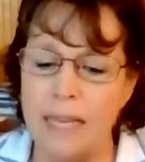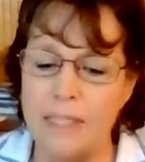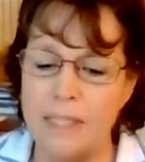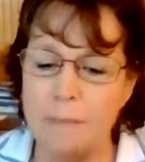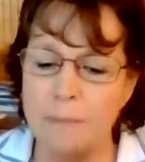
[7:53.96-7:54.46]

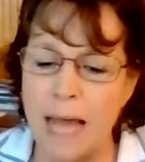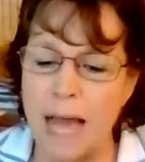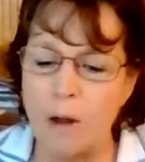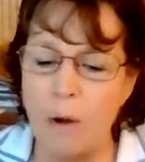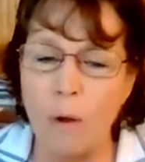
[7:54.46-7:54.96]
into the
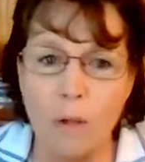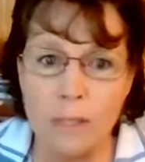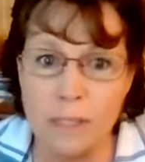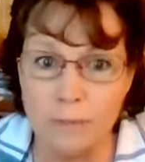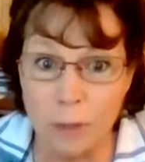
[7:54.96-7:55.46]
black
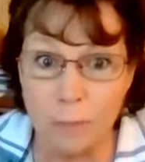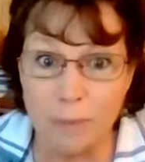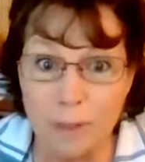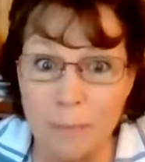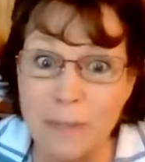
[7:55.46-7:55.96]
holes of your
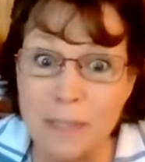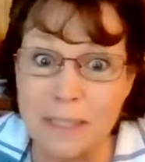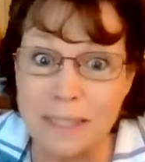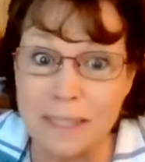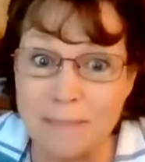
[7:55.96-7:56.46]

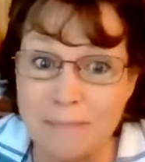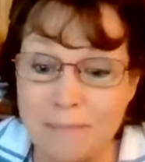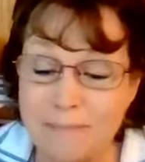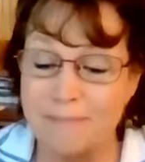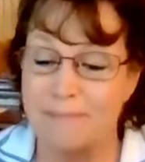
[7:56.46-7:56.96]
pupils
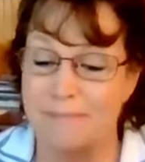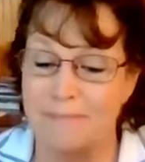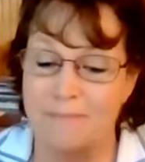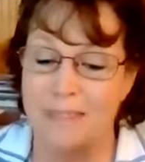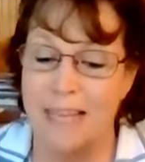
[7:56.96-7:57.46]

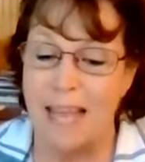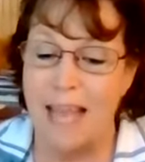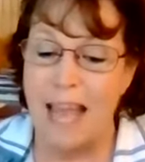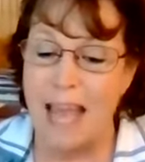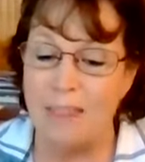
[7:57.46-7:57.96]

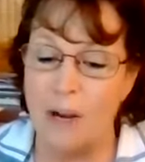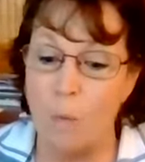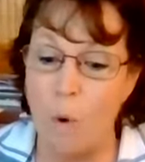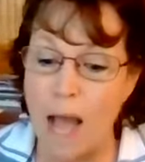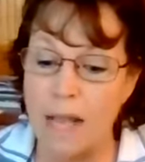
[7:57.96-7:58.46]
and their
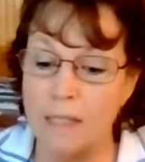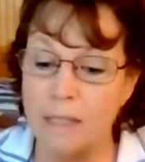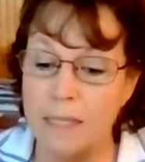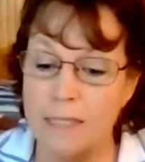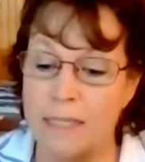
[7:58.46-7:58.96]

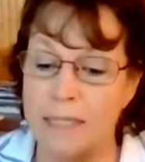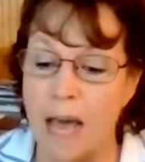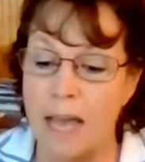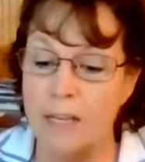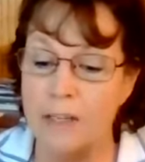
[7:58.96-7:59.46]
wild
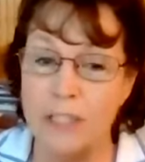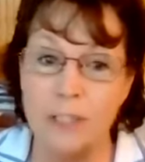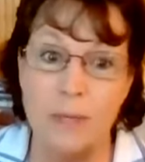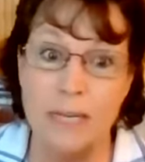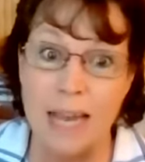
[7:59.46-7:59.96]
desire
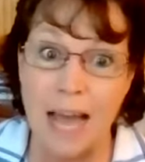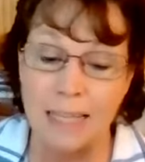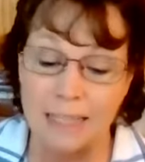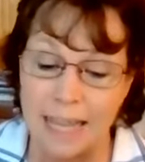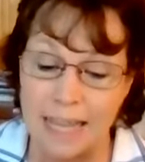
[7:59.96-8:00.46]
to
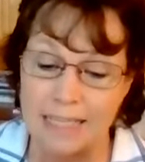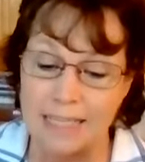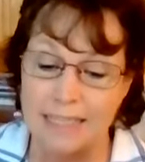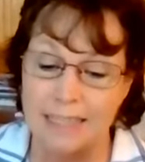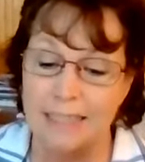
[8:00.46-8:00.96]
annihilate